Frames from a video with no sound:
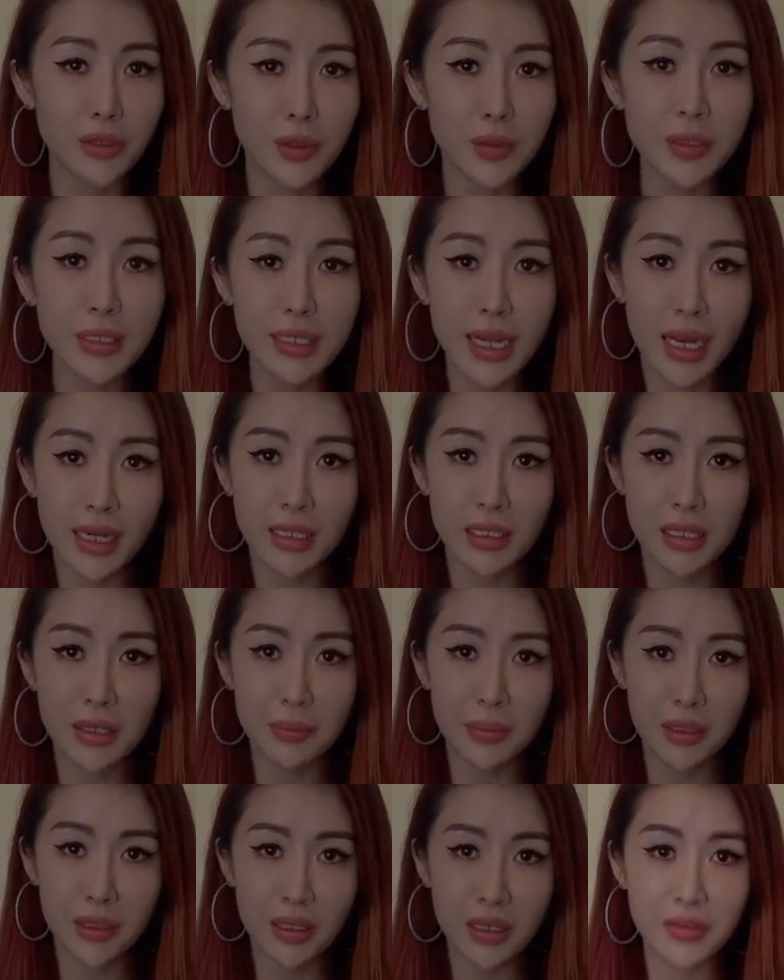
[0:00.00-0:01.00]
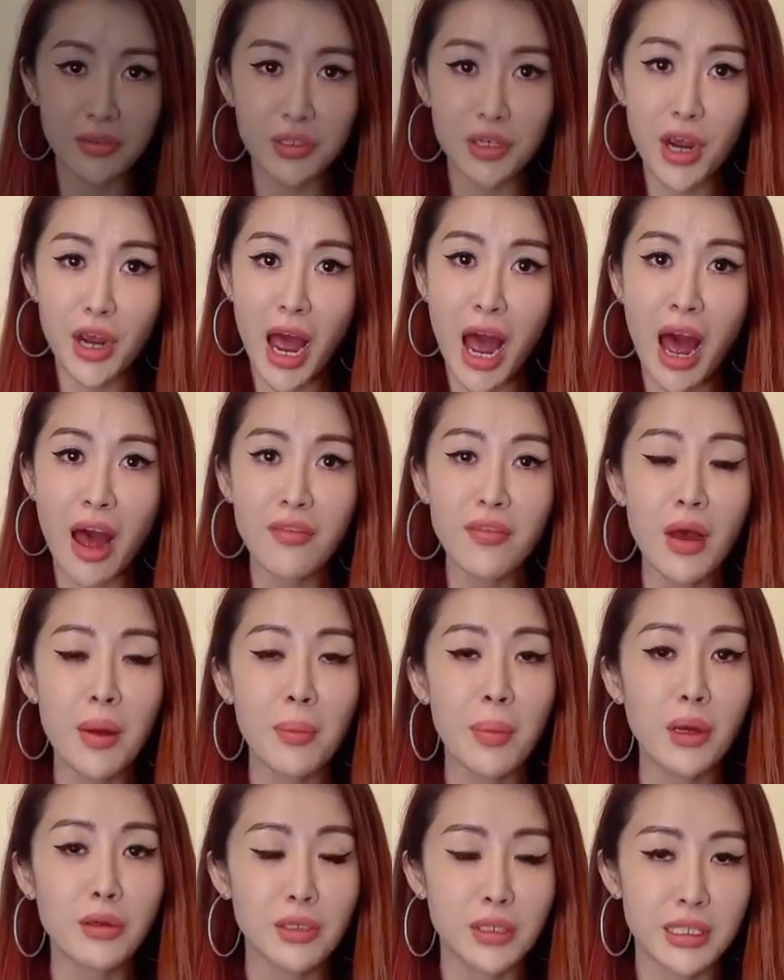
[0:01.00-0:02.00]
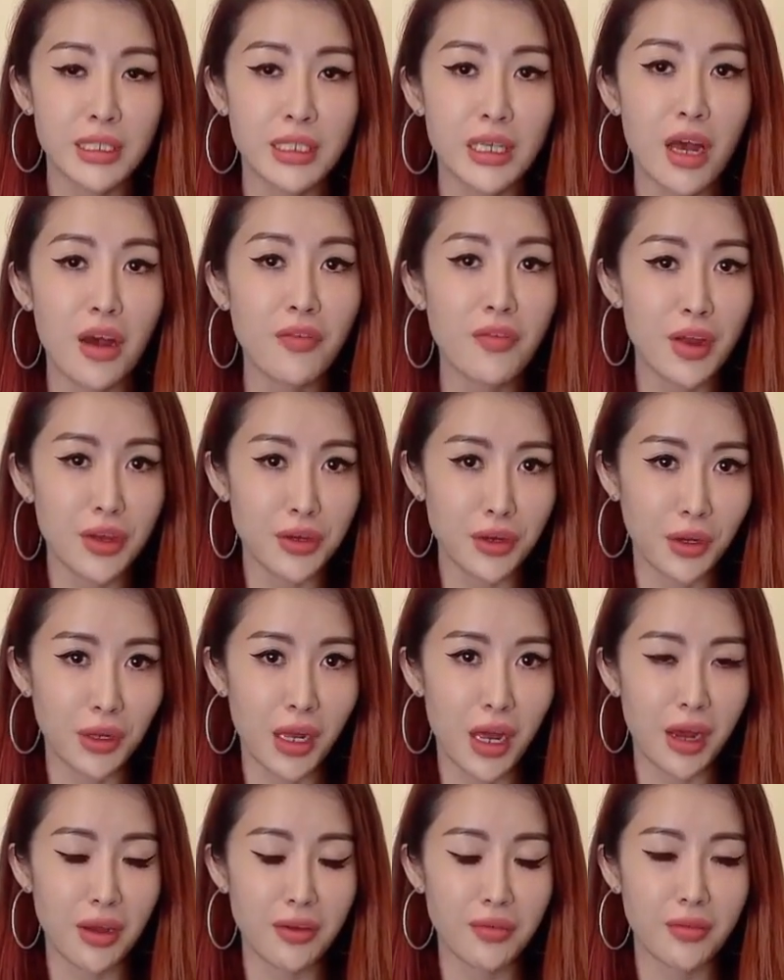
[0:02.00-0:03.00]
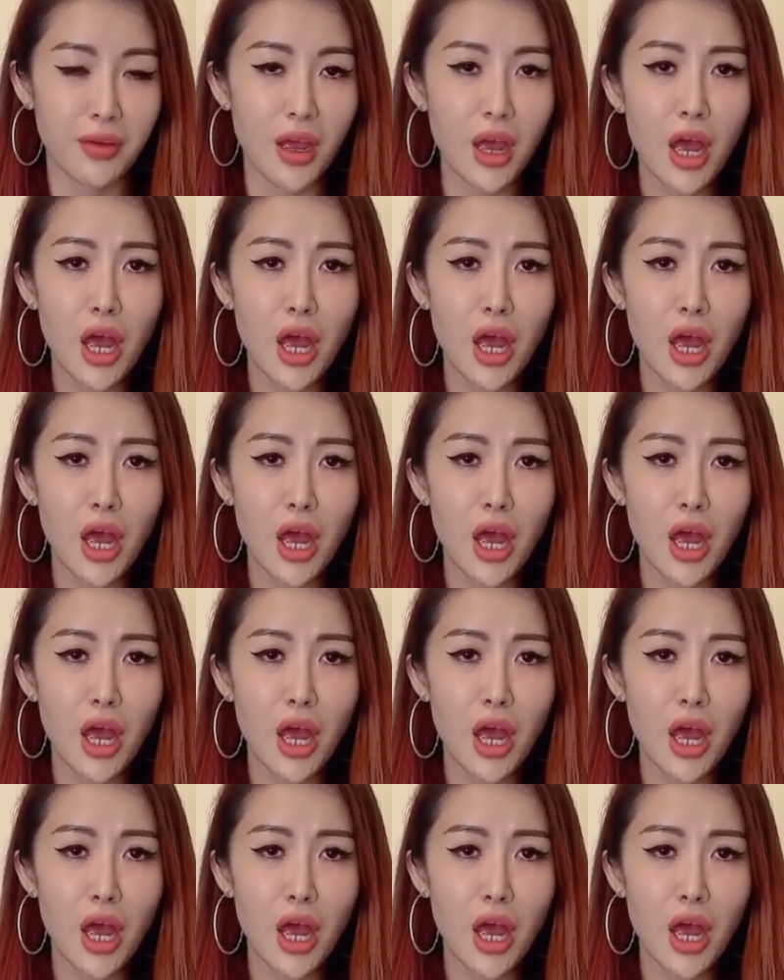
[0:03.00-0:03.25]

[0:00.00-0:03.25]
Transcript: those negative beliefs you have about yourself and your life.